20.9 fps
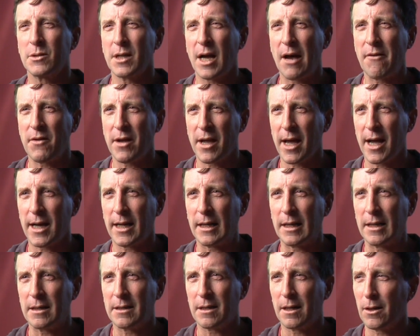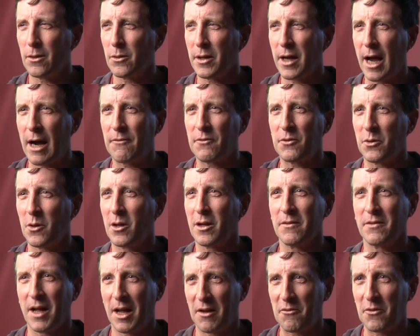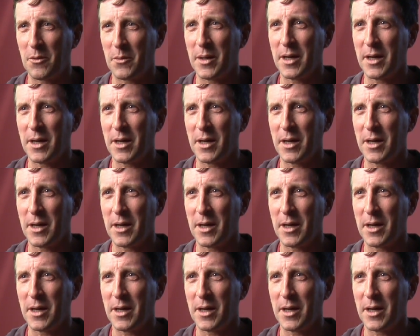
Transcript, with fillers: having Anne look after all of that for